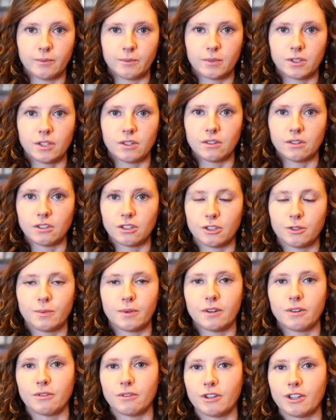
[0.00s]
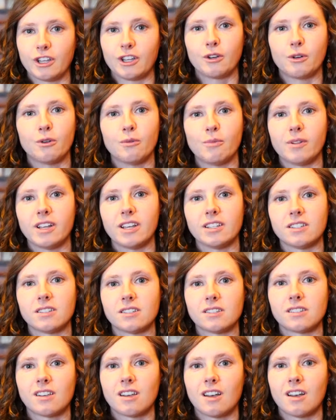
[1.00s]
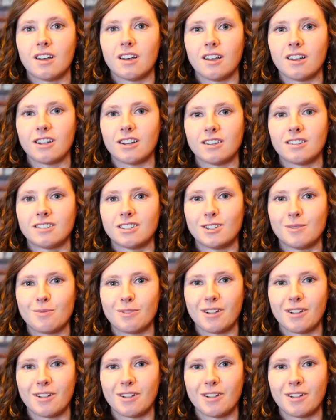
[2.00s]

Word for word: So it's just been a really cool place to